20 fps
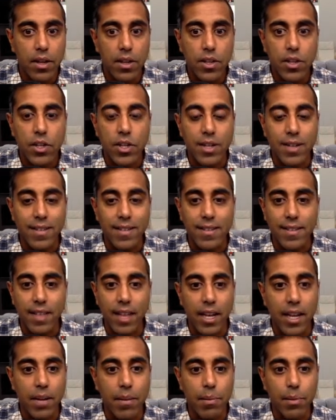Chelsea's
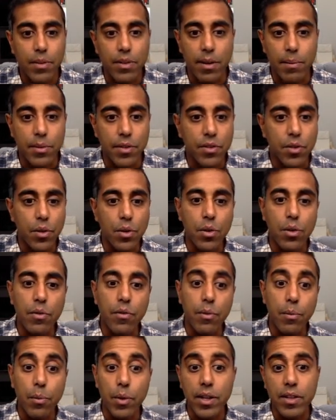lineup with Thomas Tuchel
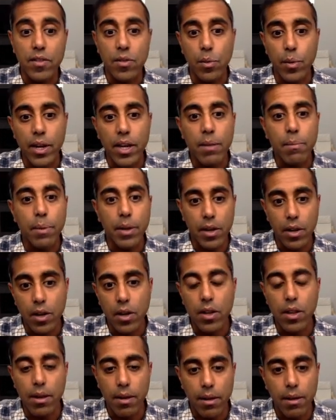from week to week, but you
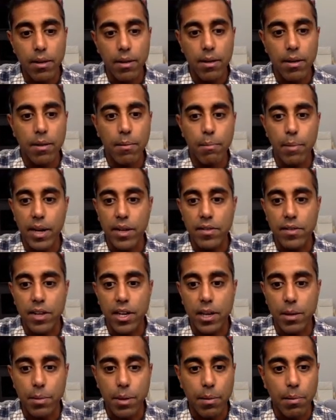know that Mount's
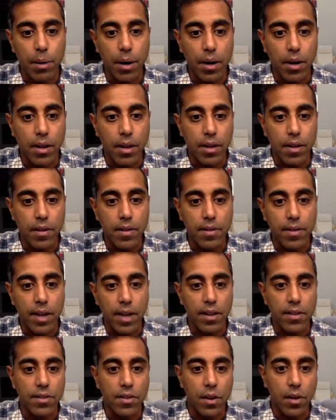going to be part of their
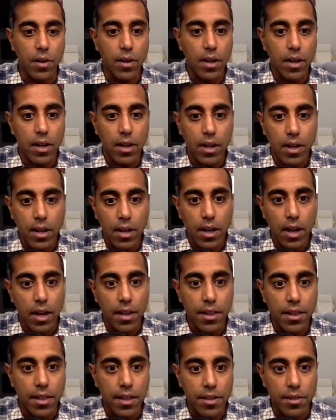attack, so I
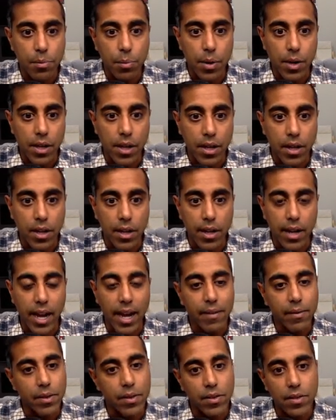think that's pretty good.
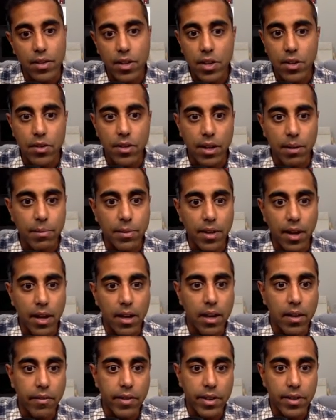Havertz, huge upside,
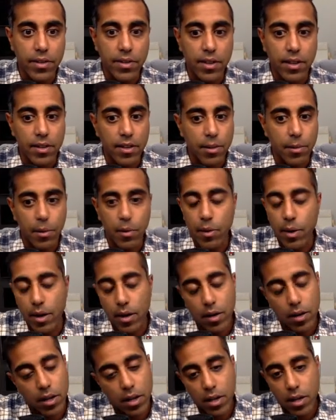obviously. Timo
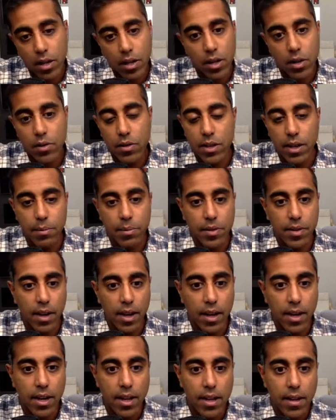Werner, huge
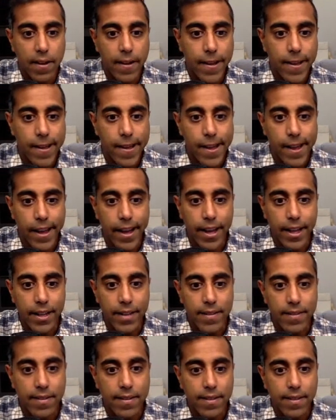upside.
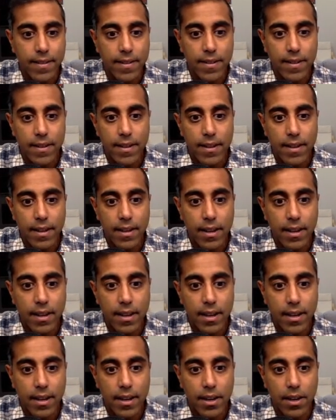And,
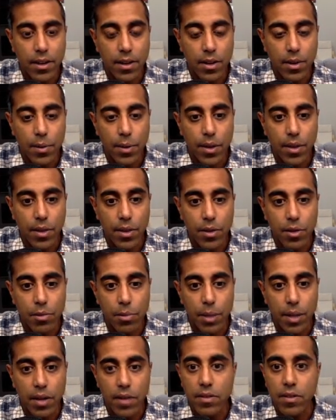you want those
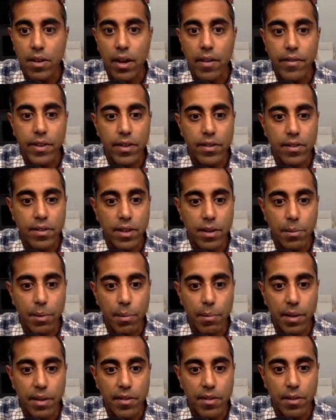players, obviously,
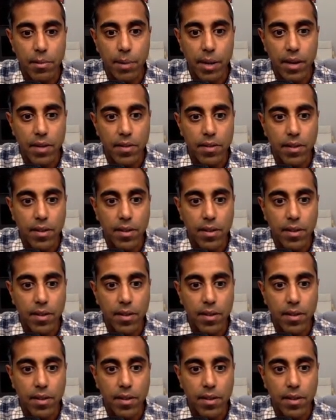but Mason Mount's